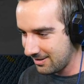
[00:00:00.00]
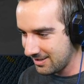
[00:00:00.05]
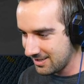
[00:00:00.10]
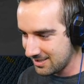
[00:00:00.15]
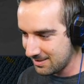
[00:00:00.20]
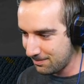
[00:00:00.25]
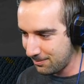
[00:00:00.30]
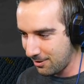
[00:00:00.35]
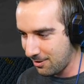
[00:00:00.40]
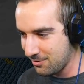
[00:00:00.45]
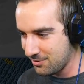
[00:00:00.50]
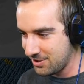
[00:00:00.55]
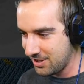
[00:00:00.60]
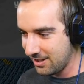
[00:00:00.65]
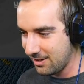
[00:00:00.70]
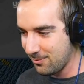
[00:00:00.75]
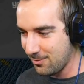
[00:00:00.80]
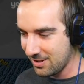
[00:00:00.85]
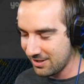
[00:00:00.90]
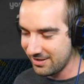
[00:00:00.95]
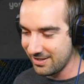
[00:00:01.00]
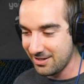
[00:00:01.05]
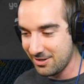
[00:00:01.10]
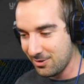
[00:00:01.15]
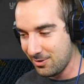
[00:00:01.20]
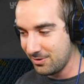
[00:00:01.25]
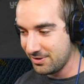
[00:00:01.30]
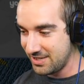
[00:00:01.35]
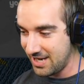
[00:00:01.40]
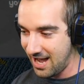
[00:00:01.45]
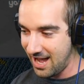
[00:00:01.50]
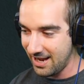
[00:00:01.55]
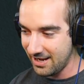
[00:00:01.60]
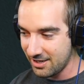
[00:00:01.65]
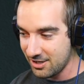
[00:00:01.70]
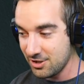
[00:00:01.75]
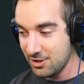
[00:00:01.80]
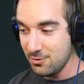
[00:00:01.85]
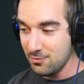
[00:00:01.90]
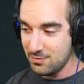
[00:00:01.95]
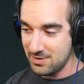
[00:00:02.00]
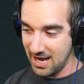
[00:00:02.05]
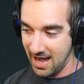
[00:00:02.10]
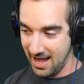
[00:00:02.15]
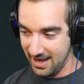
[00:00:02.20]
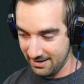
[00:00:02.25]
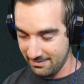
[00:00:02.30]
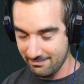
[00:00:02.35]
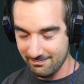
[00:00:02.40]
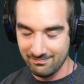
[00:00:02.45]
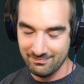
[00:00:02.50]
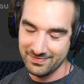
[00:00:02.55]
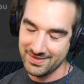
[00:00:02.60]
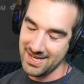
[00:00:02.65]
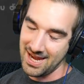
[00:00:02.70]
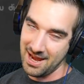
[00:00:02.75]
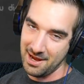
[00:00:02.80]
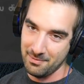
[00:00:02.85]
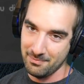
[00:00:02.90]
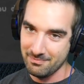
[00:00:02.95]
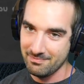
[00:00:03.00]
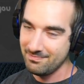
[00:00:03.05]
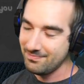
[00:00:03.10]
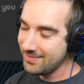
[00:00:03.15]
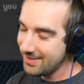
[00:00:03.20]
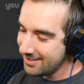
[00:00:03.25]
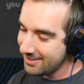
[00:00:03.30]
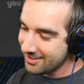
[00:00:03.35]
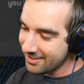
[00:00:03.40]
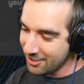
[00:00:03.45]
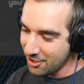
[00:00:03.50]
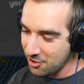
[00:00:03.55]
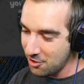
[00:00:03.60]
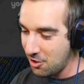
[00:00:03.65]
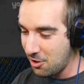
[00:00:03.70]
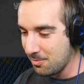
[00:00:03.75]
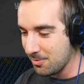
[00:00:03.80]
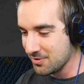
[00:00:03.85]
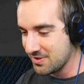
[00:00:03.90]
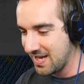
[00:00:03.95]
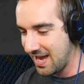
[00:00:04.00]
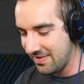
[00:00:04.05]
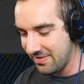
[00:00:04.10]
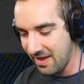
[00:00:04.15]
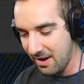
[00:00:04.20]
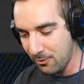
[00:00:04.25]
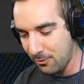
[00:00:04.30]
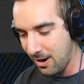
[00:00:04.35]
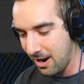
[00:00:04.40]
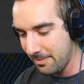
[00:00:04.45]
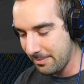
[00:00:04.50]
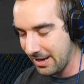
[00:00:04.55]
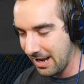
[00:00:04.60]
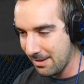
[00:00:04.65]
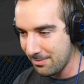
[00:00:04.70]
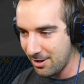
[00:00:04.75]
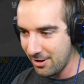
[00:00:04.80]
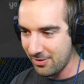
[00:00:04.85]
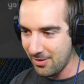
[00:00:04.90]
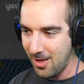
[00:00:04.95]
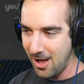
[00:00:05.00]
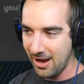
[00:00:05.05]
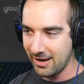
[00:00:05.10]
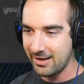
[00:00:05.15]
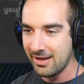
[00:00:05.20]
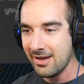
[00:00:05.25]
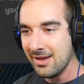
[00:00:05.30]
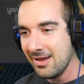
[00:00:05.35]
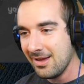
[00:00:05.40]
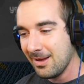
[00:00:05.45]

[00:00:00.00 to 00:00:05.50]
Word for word: is approaching, and with it, you'll die. You die. Damn. You know, almost had that rhyme game on lock.